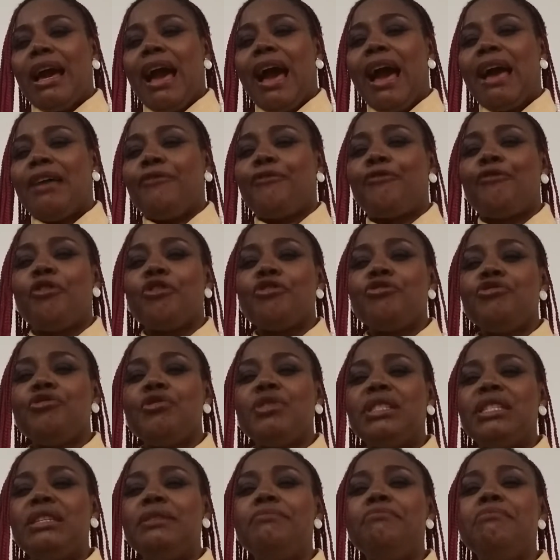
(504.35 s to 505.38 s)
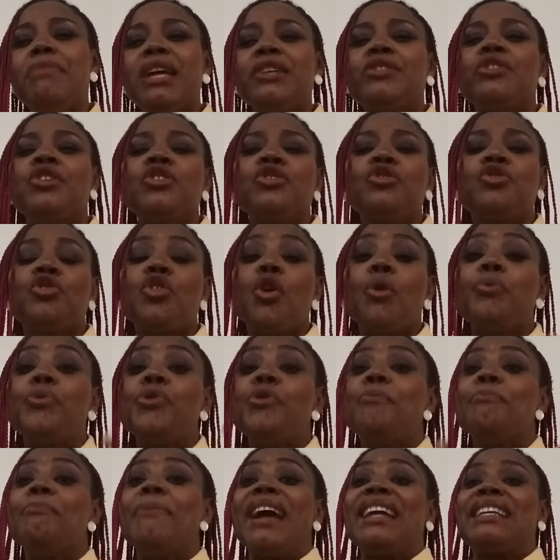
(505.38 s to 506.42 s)
And for you, the major job
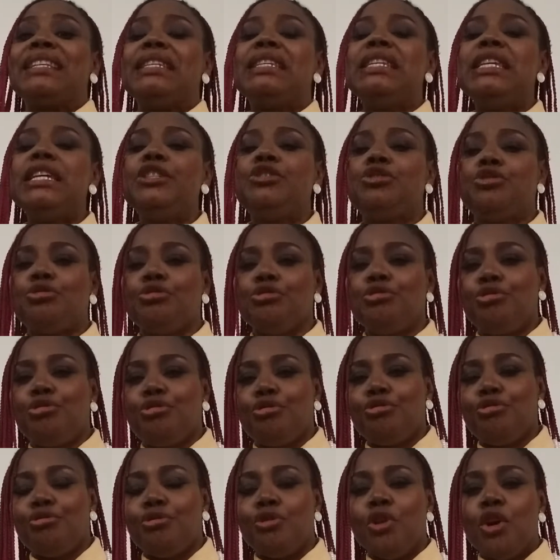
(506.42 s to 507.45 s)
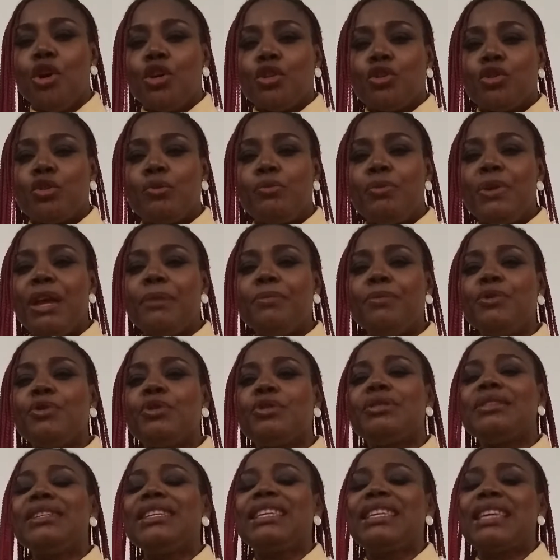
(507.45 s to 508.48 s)
you might need to do to be able
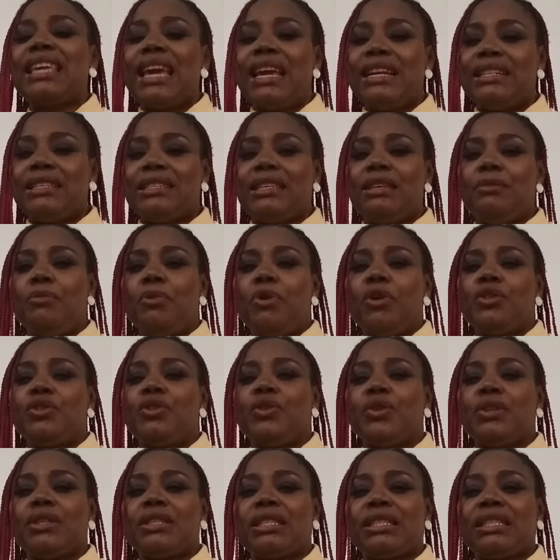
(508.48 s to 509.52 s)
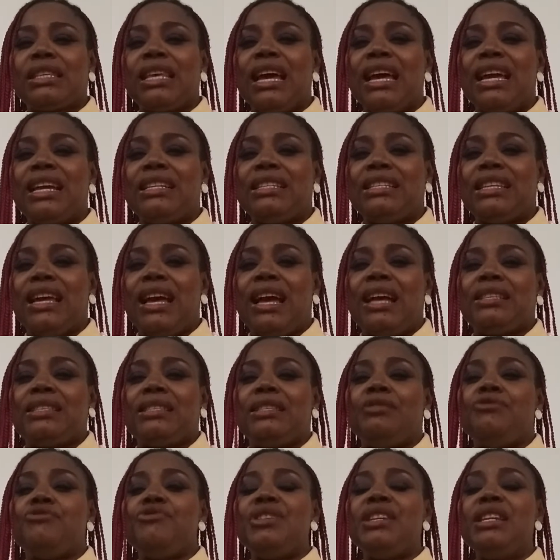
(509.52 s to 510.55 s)
to get him on your side as
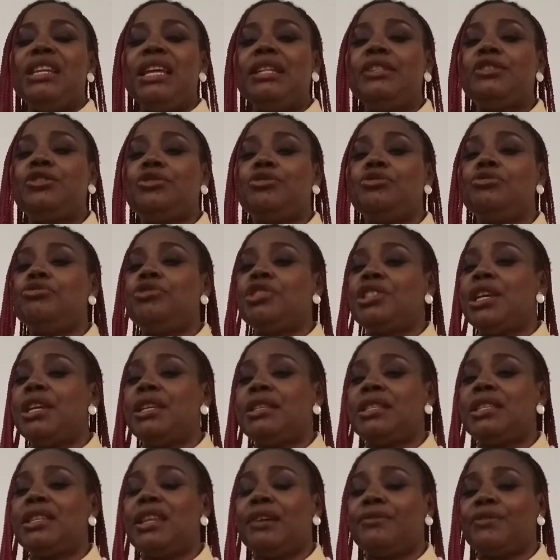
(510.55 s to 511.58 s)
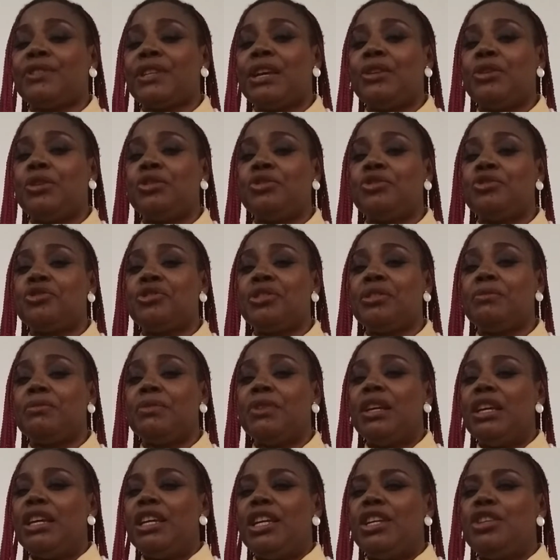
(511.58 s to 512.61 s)
it relates to you chasing after your
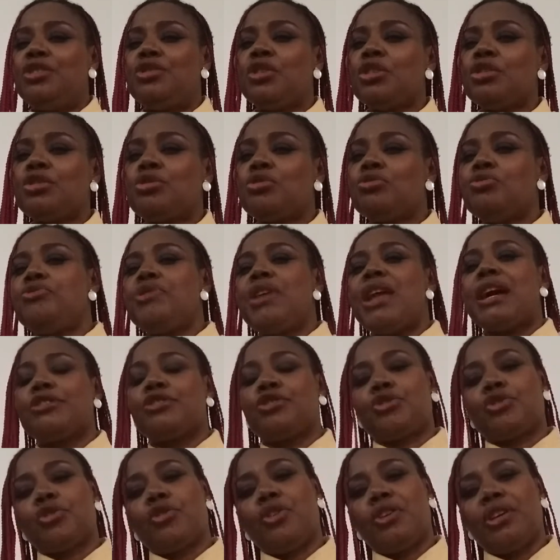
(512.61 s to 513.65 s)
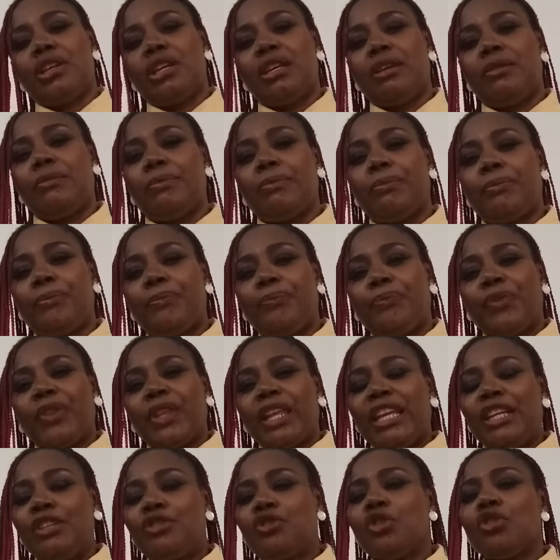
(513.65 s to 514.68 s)
dream, is just to reassure him.
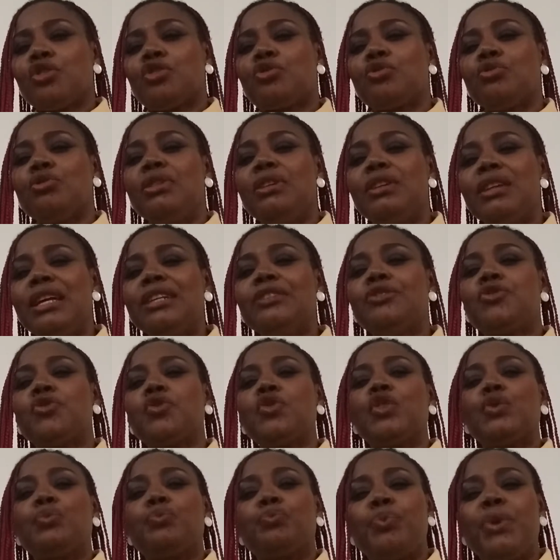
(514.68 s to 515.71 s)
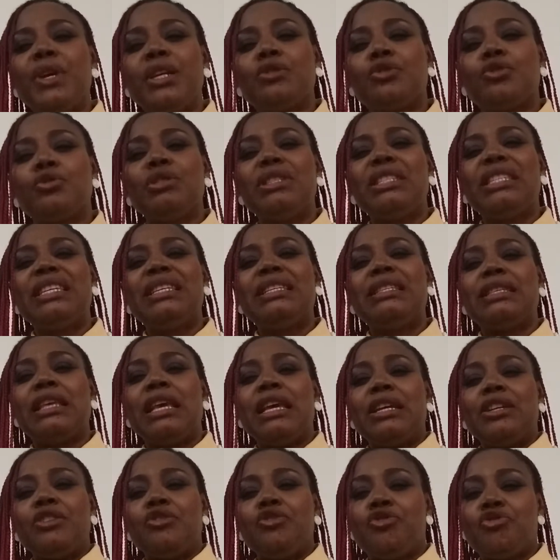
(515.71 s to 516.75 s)
It's just to learn to speak to
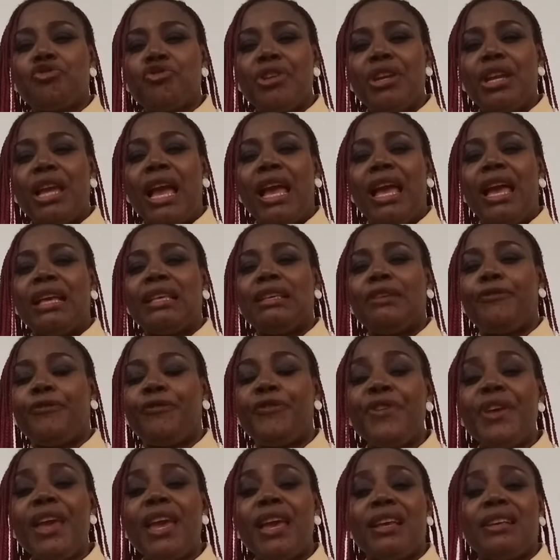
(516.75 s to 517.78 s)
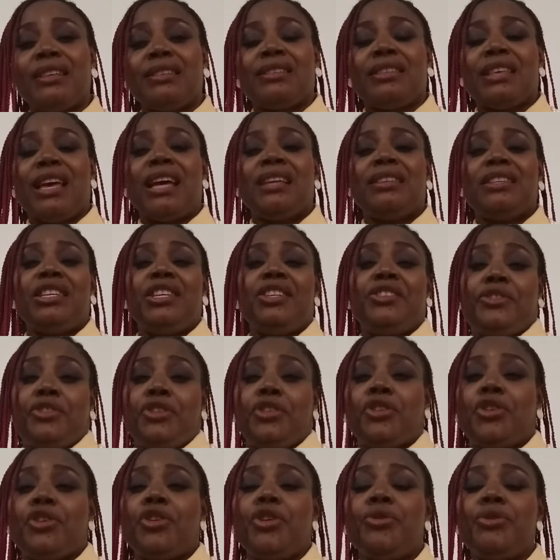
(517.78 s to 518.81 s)
these dream, uh, fears and
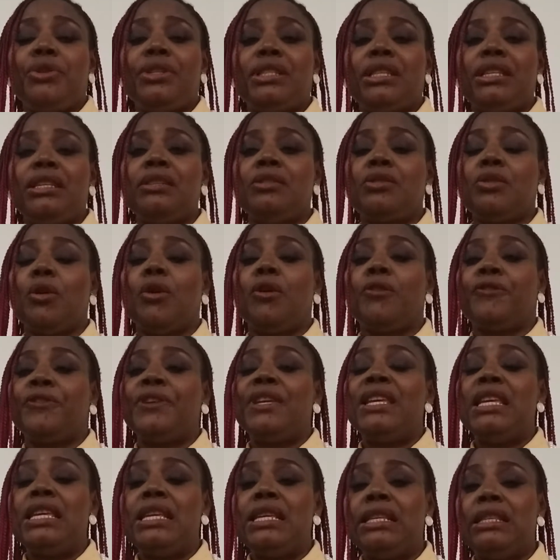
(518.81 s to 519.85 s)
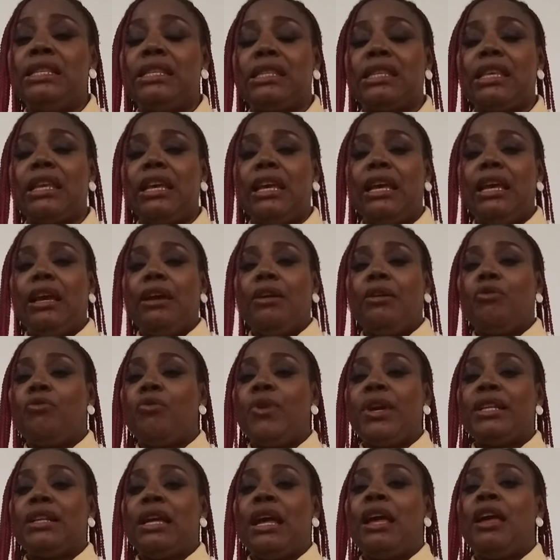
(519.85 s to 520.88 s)
insecurities of his,
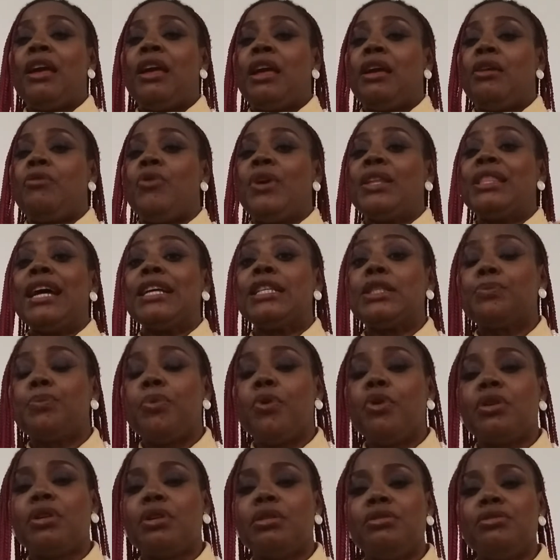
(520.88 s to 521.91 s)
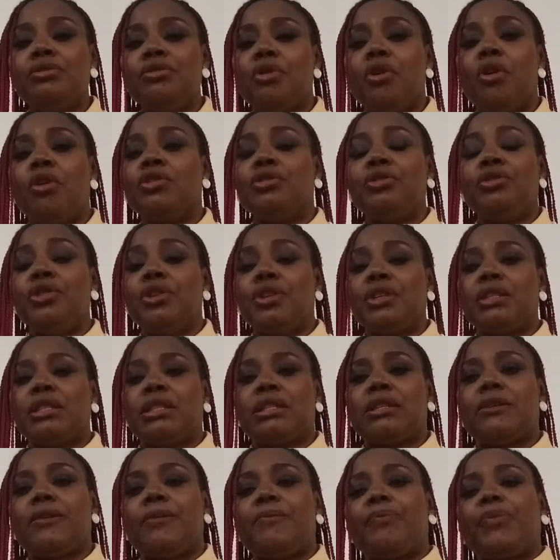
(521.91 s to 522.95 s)
whether spoken or
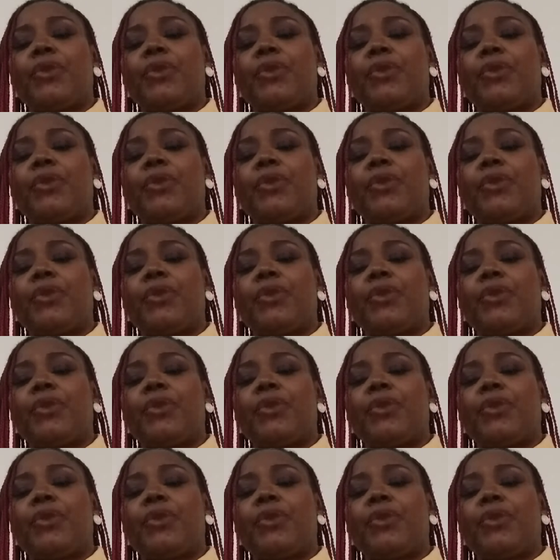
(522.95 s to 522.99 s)
not.